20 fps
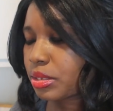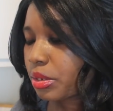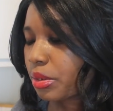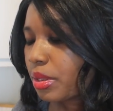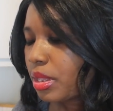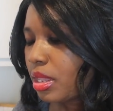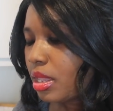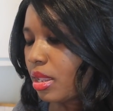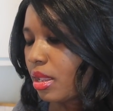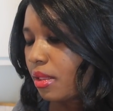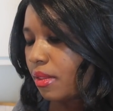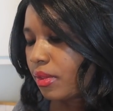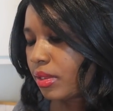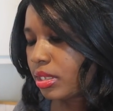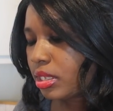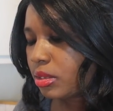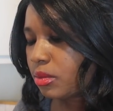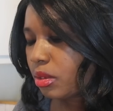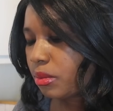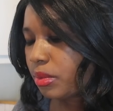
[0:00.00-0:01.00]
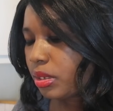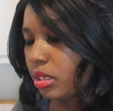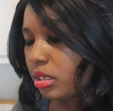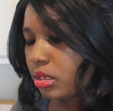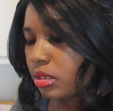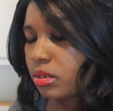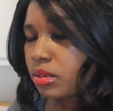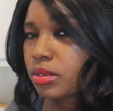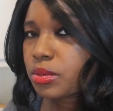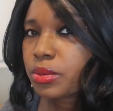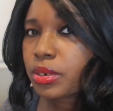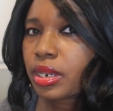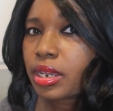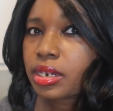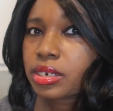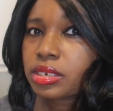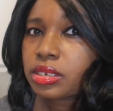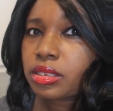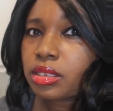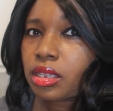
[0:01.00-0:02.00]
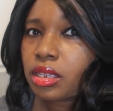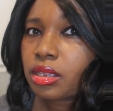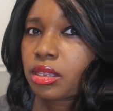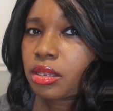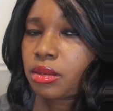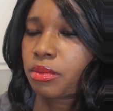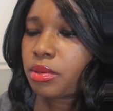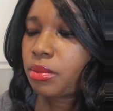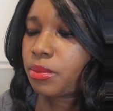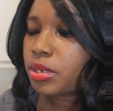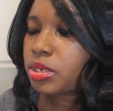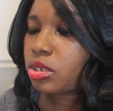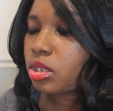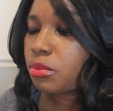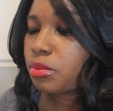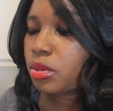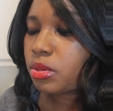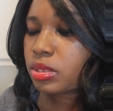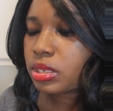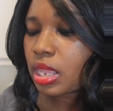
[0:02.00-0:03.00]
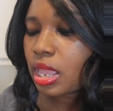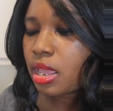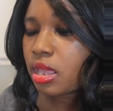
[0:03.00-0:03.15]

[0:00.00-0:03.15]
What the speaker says: So this is what we use. We're actually pretty much almost